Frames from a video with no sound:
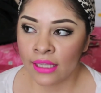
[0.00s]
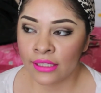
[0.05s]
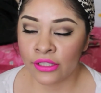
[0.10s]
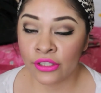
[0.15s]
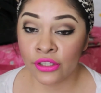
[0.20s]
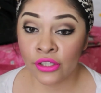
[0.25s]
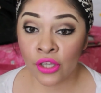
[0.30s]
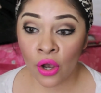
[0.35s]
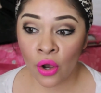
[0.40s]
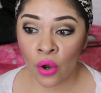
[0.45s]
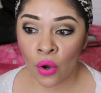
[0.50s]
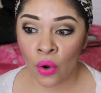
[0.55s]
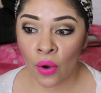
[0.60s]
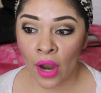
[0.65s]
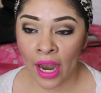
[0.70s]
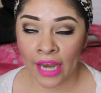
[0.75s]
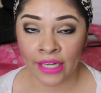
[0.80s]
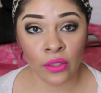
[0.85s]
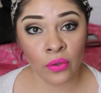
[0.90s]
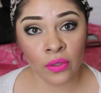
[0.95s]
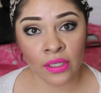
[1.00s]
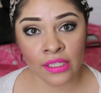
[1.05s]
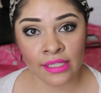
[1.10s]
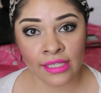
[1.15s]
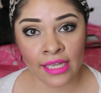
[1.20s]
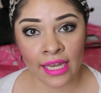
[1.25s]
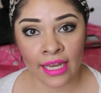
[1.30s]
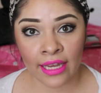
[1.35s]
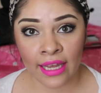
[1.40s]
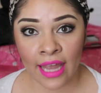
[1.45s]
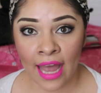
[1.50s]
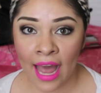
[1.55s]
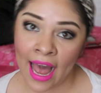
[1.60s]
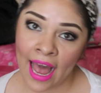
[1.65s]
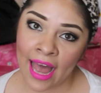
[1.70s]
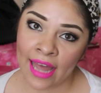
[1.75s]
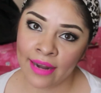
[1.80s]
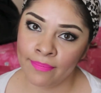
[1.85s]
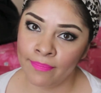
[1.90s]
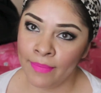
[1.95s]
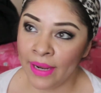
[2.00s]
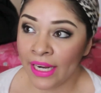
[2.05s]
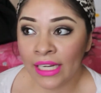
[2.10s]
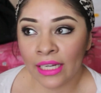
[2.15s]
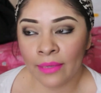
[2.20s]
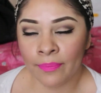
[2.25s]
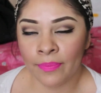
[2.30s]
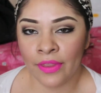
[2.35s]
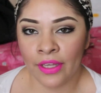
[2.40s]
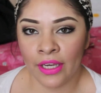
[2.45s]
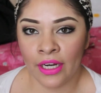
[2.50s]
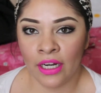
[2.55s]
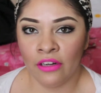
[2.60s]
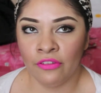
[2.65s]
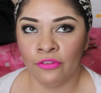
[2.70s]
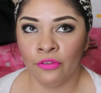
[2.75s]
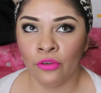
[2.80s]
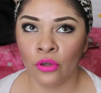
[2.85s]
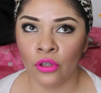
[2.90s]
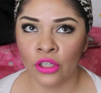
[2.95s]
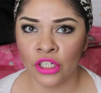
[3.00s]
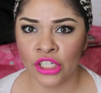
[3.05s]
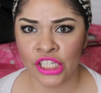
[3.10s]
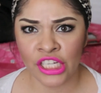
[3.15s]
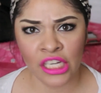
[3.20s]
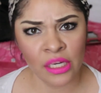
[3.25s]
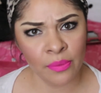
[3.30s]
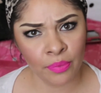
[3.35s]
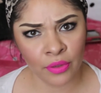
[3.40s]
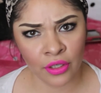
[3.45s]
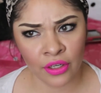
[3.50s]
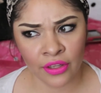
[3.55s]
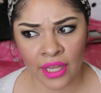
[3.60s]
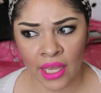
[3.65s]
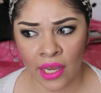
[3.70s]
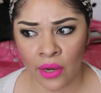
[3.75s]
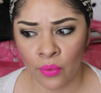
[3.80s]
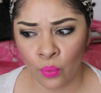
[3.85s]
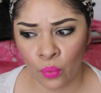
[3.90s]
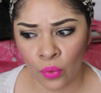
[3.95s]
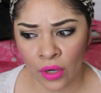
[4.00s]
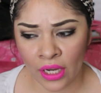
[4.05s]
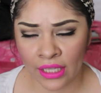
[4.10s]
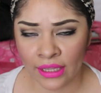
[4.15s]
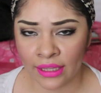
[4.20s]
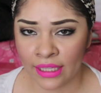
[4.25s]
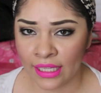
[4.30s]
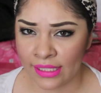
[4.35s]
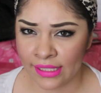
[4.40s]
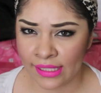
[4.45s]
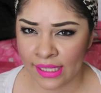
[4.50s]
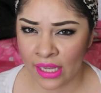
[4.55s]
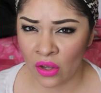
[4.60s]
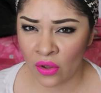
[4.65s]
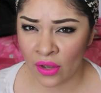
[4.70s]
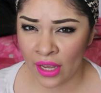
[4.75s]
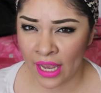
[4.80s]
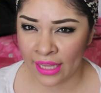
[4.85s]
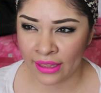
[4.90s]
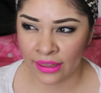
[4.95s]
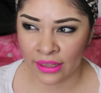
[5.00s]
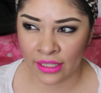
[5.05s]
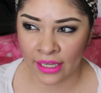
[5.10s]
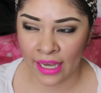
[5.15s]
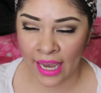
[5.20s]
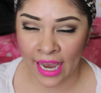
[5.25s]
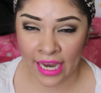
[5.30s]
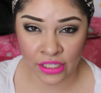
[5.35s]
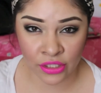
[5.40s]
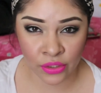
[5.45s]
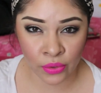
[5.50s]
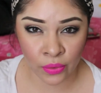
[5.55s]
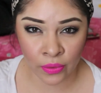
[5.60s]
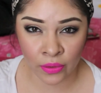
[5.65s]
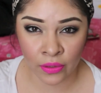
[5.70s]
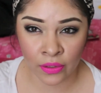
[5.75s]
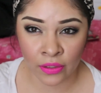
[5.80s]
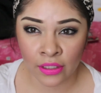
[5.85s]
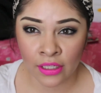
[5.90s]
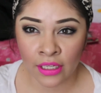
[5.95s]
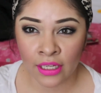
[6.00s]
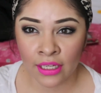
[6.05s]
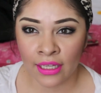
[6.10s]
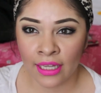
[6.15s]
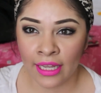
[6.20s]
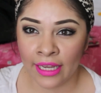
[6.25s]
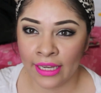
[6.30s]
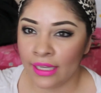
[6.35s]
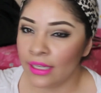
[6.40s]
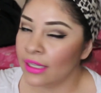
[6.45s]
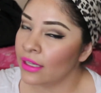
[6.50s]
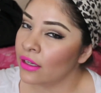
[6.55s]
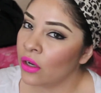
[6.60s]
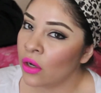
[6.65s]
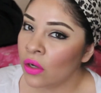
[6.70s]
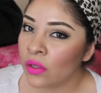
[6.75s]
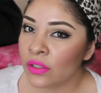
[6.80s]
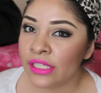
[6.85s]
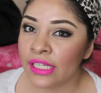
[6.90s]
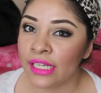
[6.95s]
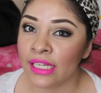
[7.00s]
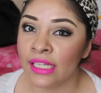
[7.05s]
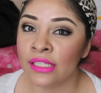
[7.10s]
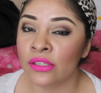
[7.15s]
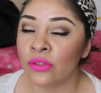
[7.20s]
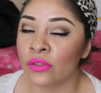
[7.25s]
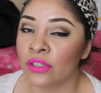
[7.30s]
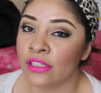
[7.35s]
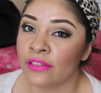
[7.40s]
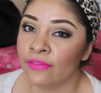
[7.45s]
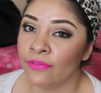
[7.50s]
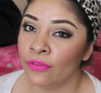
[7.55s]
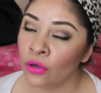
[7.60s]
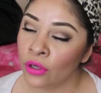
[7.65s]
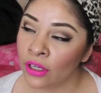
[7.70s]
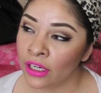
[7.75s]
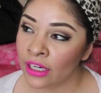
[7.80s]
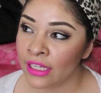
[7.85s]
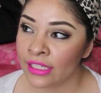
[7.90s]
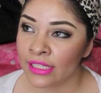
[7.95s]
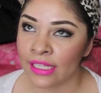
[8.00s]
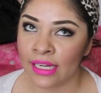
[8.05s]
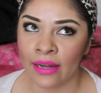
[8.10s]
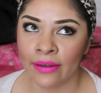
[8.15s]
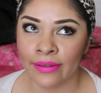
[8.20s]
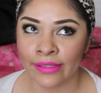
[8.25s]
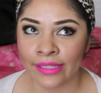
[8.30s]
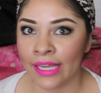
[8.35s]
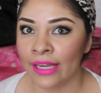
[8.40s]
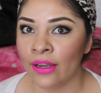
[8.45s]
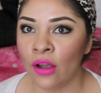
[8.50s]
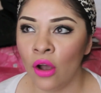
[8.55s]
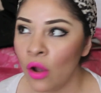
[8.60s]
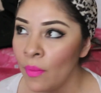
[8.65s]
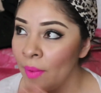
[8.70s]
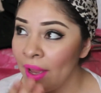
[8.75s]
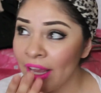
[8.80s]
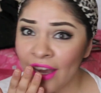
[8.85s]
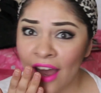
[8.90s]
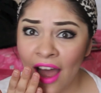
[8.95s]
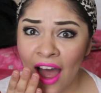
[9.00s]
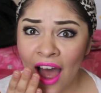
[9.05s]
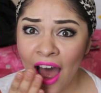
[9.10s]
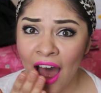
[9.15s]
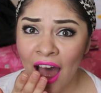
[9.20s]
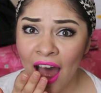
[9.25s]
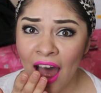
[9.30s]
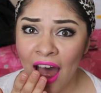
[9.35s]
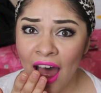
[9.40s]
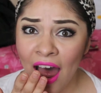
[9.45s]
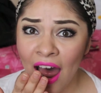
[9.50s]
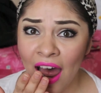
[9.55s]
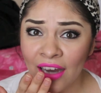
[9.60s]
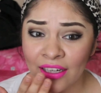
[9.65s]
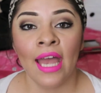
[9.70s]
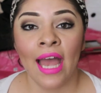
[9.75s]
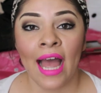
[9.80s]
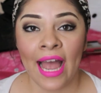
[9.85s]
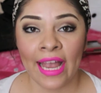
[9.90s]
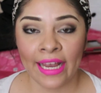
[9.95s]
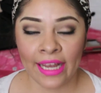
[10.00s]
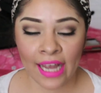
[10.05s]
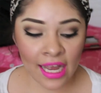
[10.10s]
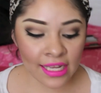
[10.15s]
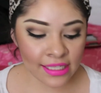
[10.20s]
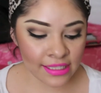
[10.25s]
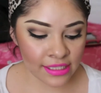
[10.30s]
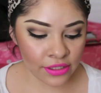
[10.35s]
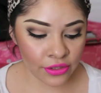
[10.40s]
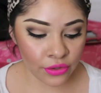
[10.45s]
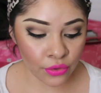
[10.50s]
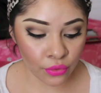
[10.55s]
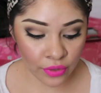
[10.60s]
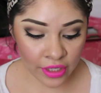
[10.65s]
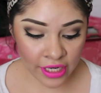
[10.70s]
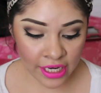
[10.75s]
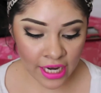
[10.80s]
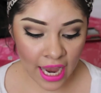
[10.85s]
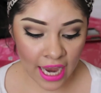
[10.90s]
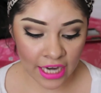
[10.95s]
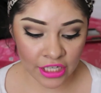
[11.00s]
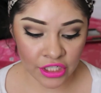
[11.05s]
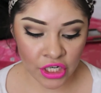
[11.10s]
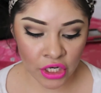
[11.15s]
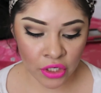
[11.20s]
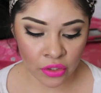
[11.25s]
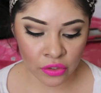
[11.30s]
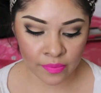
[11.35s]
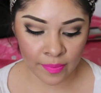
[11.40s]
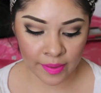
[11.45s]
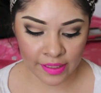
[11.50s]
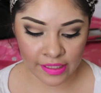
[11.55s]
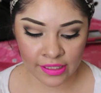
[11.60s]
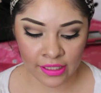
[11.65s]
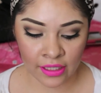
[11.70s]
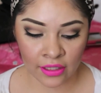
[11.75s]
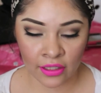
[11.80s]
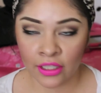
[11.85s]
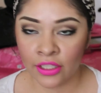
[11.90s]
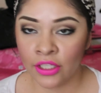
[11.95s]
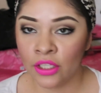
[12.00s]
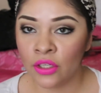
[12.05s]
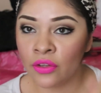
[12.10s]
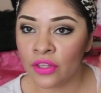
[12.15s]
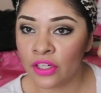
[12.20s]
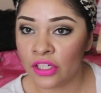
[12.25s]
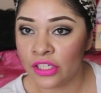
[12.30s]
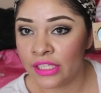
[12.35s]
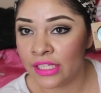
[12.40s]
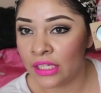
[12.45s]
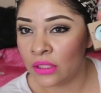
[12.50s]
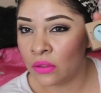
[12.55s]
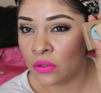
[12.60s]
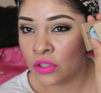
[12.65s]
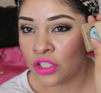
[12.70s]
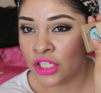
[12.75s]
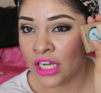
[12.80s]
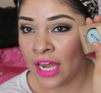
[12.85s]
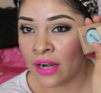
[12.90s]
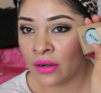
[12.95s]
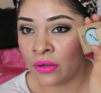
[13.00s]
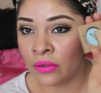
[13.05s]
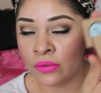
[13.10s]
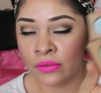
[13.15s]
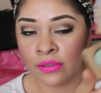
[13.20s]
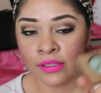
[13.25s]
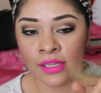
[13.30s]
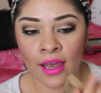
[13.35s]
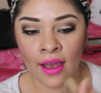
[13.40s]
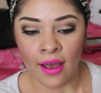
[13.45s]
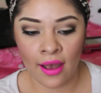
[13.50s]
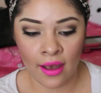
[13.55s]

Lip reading: So I noticed they had makeup there for cheaper than what they sell at the actual like Ulta's or Sephora's, and I was like, oh my god! I got 3 eyeshadows by Stila. You know, they're single shadows.